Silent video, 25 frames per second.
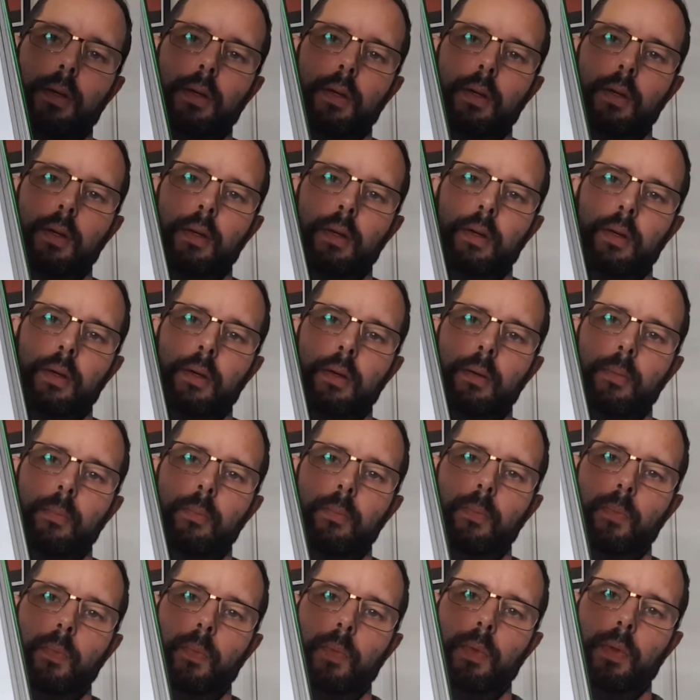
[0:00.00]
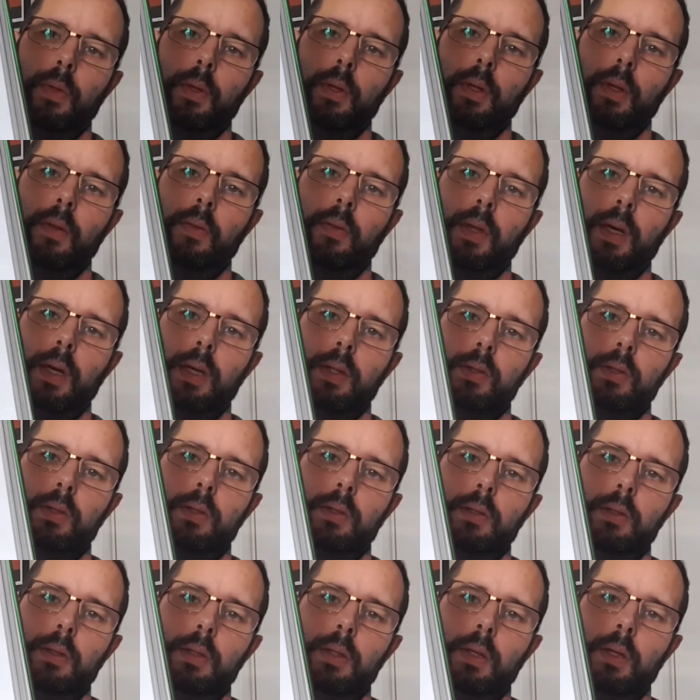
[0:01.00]
and
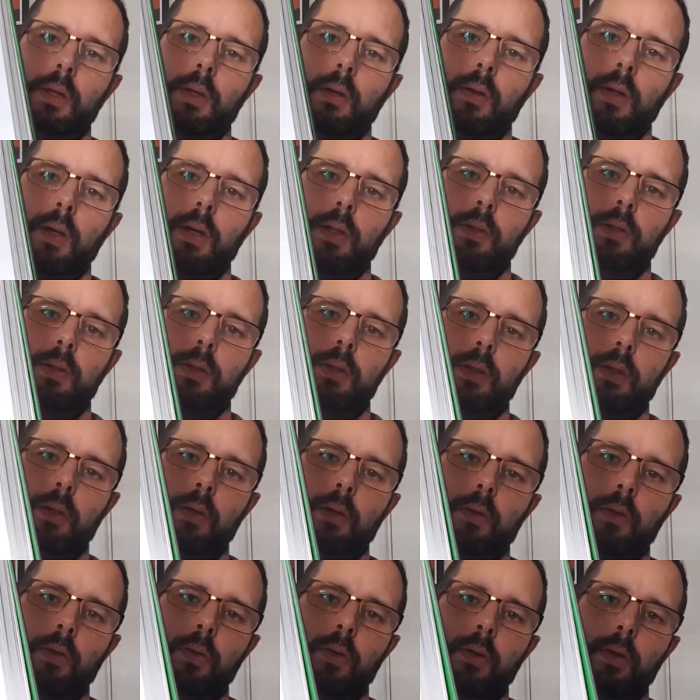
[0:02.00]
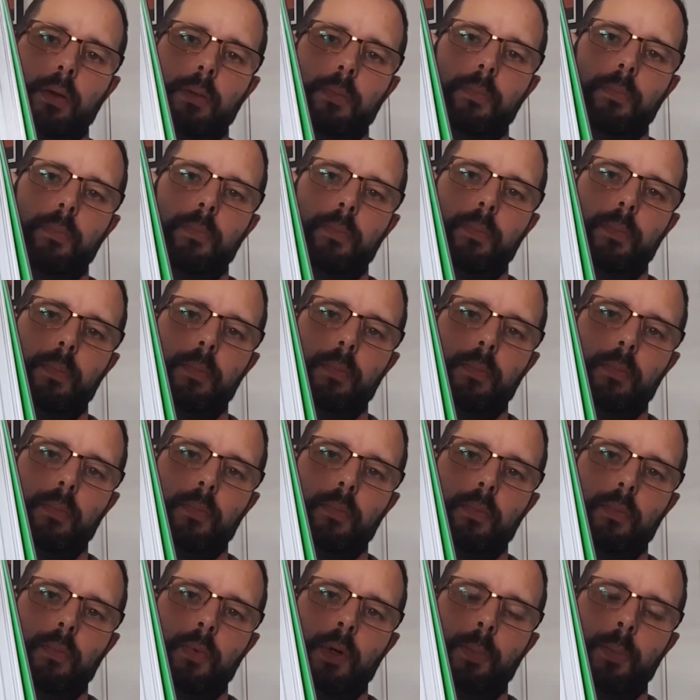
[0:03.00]
that's other
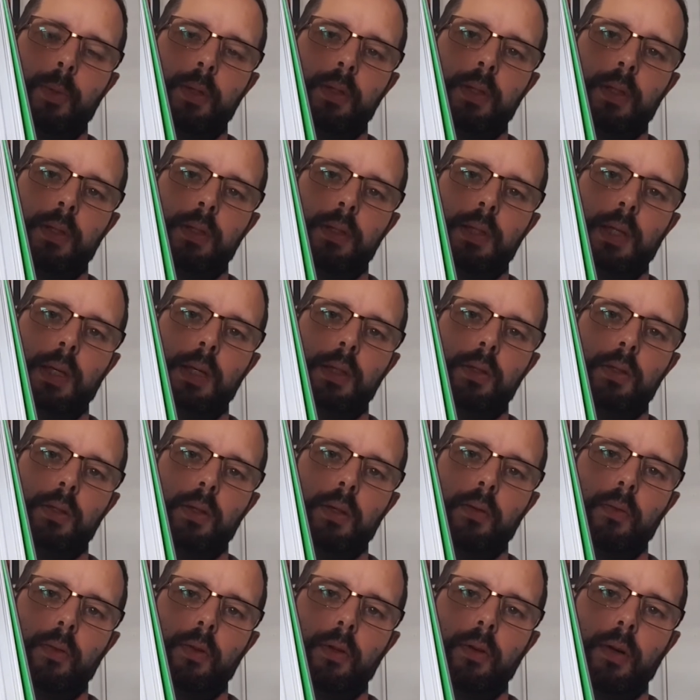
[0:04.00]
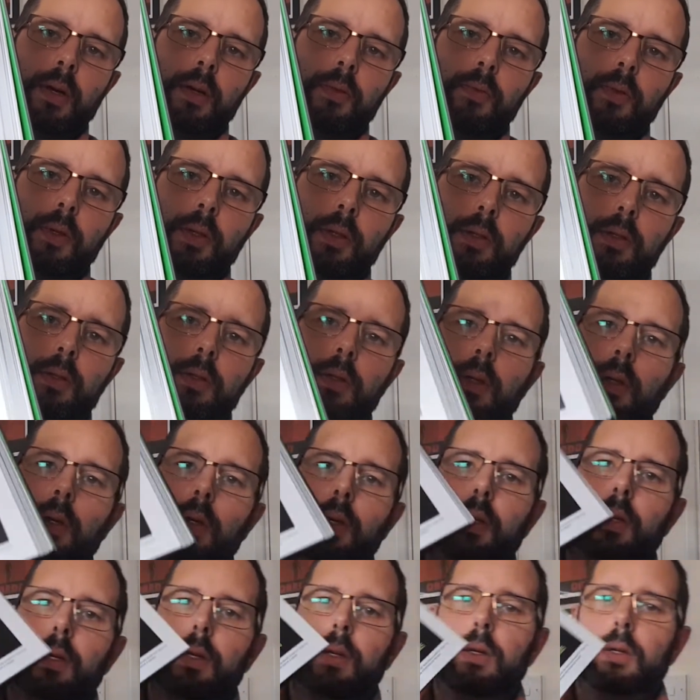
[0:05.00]
representation of the graphics.
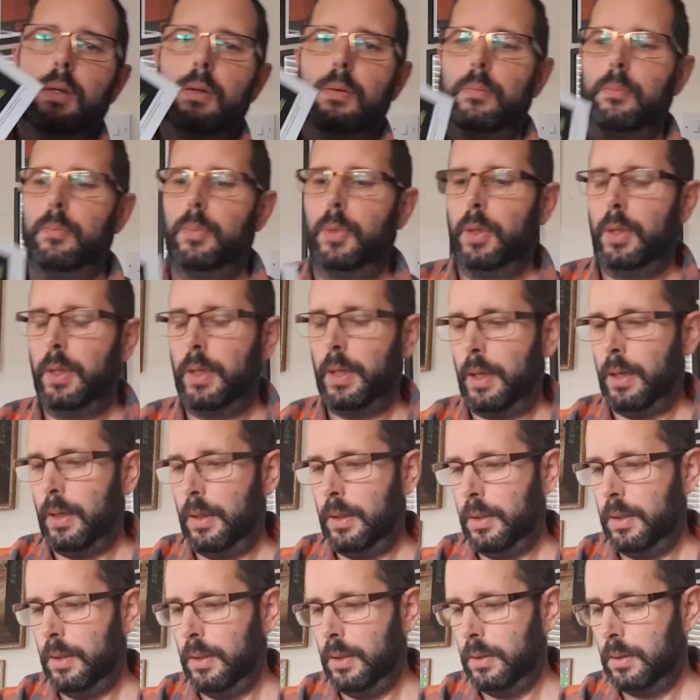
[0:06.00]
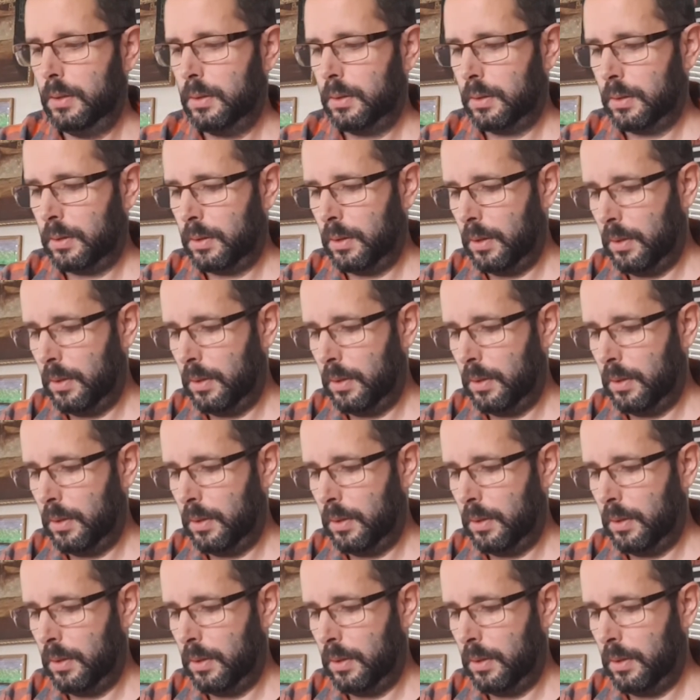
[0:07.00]
But it's